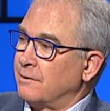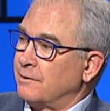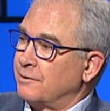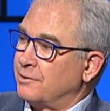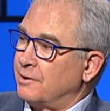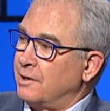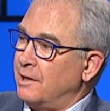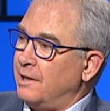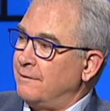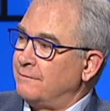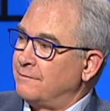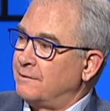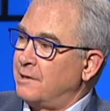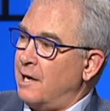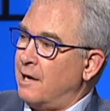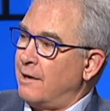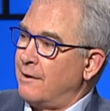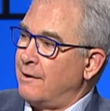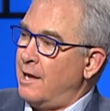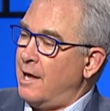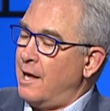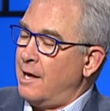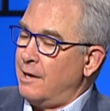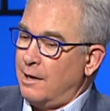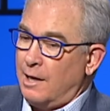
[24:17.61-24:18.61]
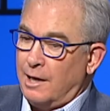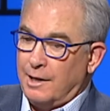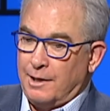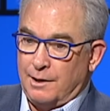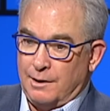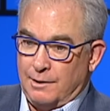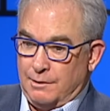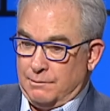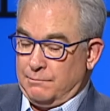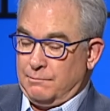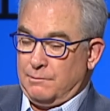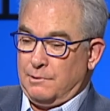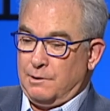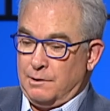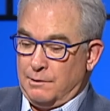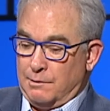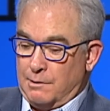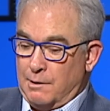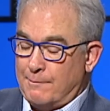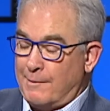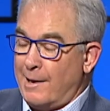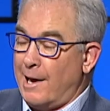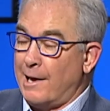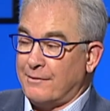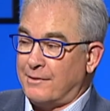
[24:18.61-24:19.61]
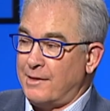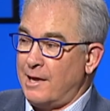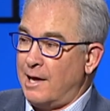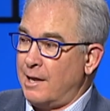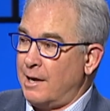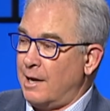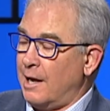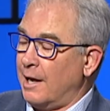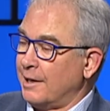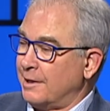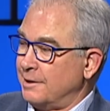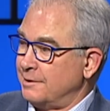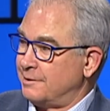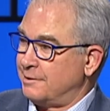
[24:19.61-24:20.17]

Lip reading: sleeves about that, I could